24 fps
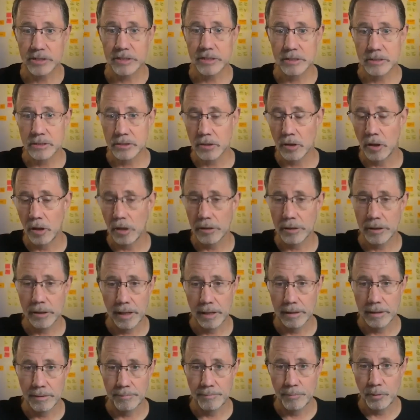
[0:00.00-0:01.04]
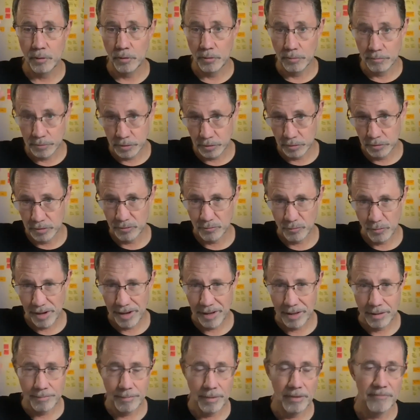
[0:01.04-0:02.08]
installed it on the boom, so it's
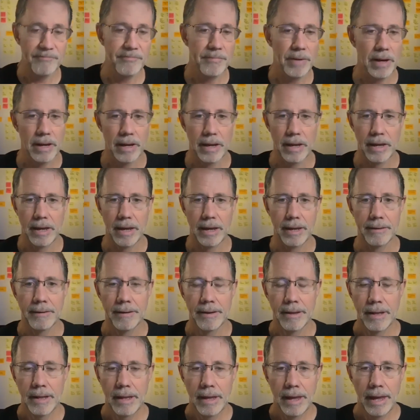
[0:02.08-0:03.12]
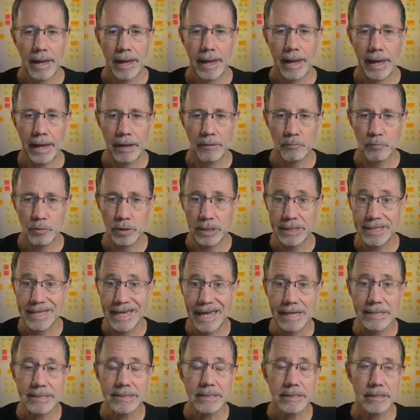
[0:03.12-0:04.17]
right above my head. And we
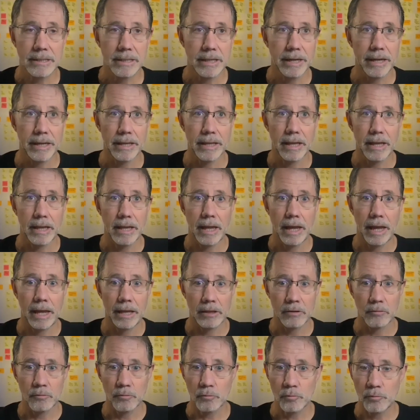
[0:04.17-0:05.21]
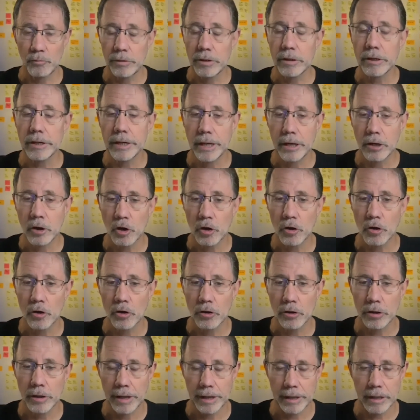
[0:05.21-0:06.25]
tested it and really
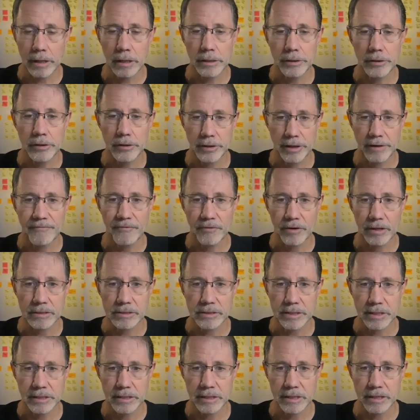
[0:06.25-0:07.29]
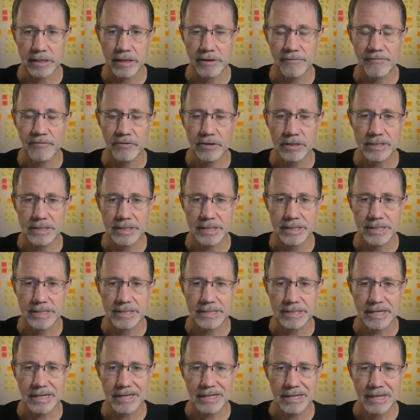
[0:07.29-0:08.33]
heard a clear difference. And the difference
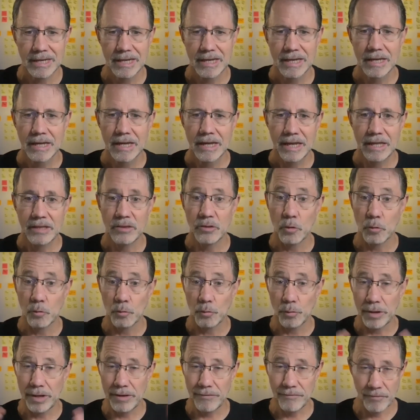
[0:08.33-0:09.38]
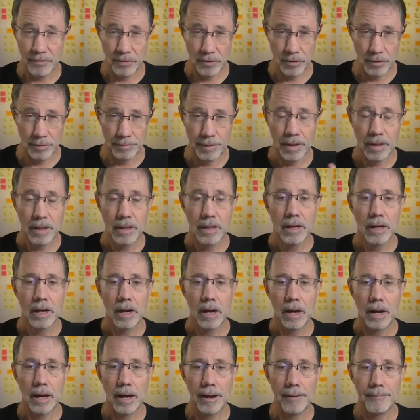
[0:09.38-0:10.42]
is in the reverb.
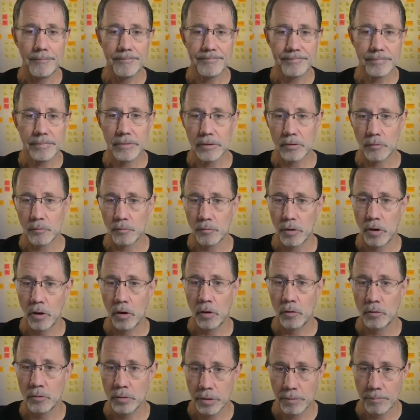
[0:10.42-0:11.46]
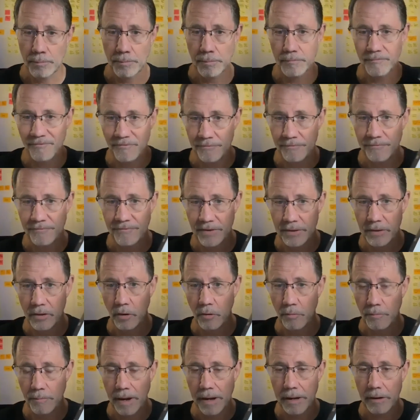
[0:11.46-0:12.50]
The Rode Video
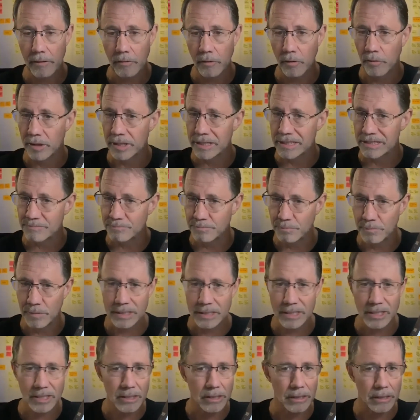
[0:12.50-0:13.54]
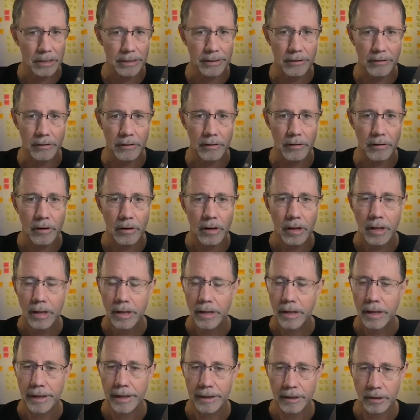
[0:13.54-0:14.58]
Micro is much clearer
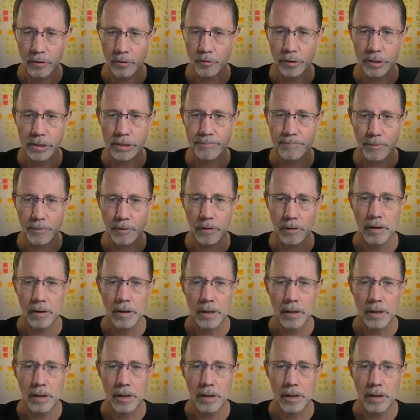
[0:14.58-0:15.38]
and crisper.